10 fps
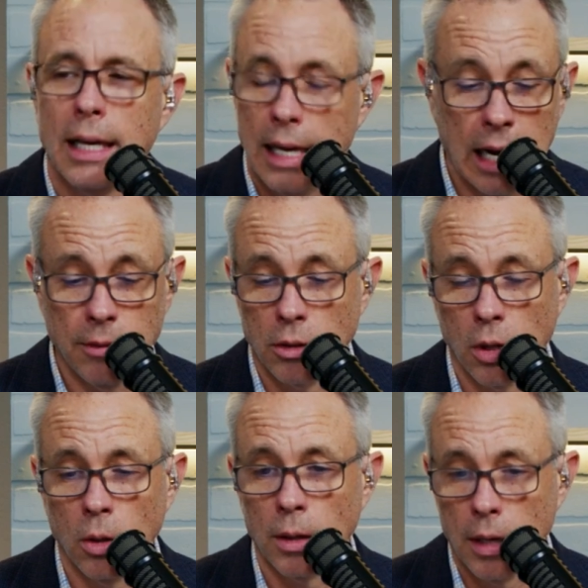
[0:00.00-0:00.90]
And I even
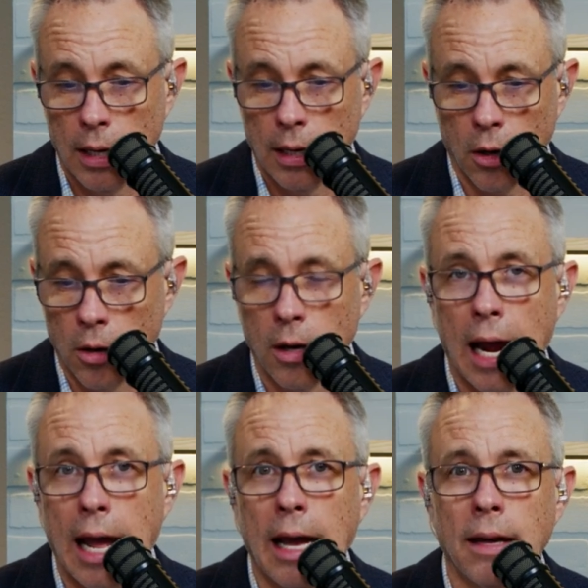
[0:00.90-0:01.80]
told uh, her
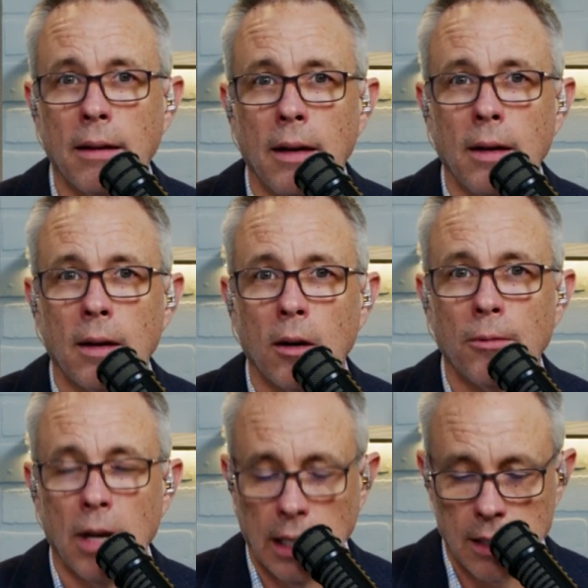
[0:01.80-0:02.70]
and her
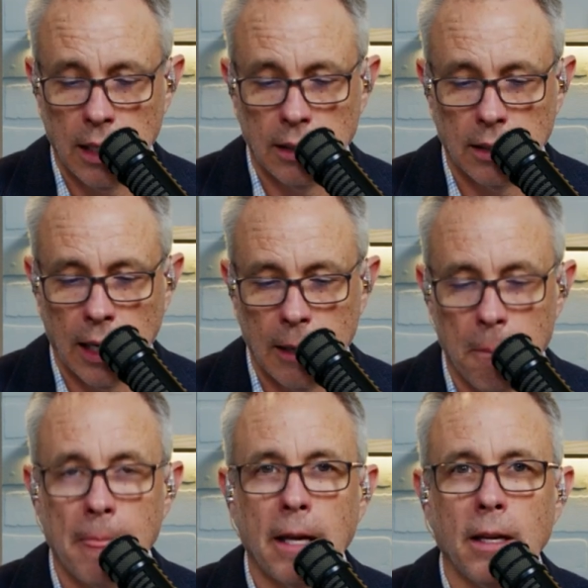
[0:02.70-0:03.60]
fiance at the time,